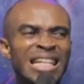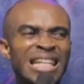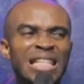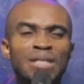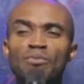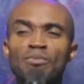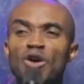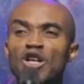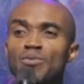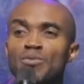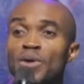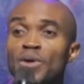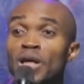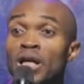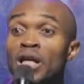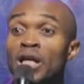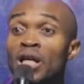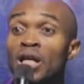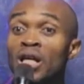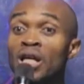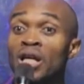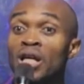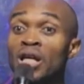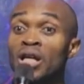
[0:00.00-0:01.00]
it must
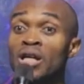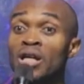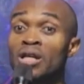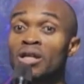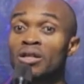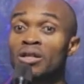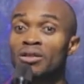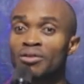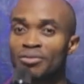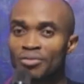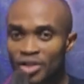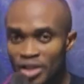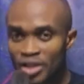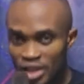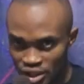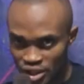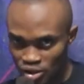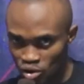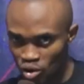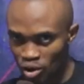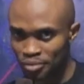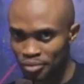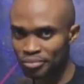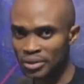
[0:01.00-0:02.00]
be
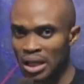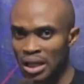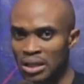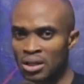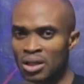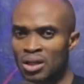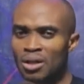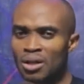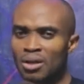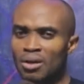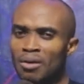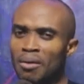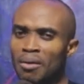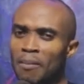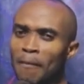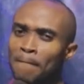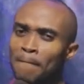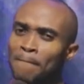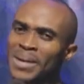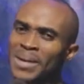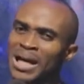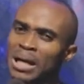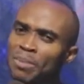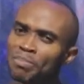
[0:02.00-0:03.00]
Gideon.
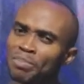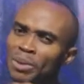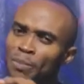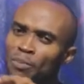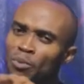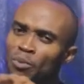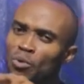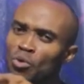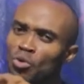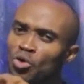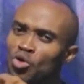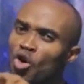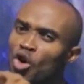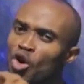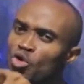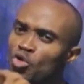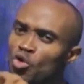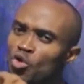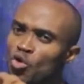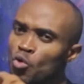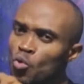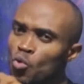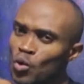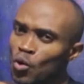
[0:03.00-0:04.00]
May people know
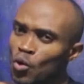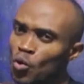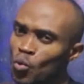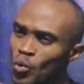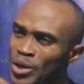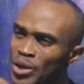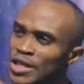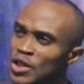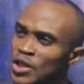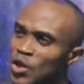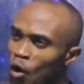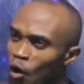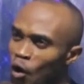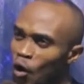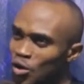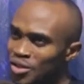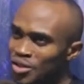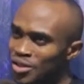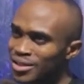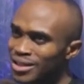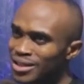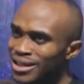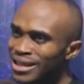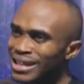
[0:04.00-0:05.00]
you with
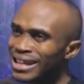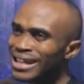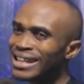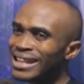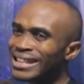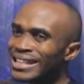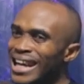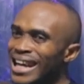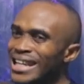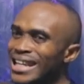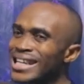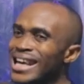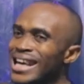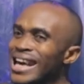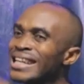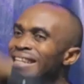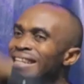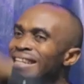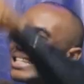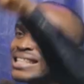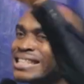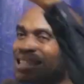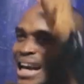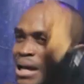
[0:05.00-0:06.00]
God that
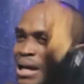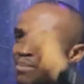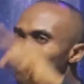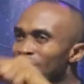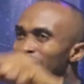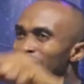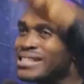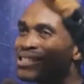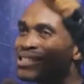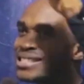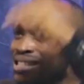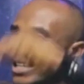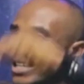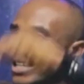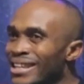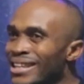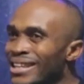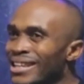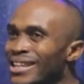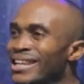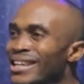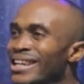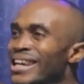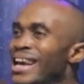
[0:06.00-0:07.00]
anytime they
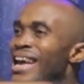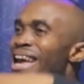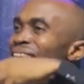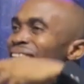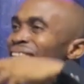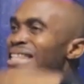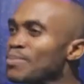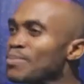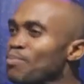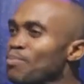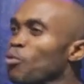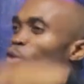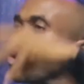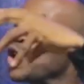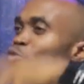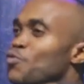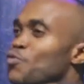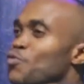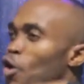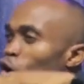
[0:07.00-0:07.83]
see exploit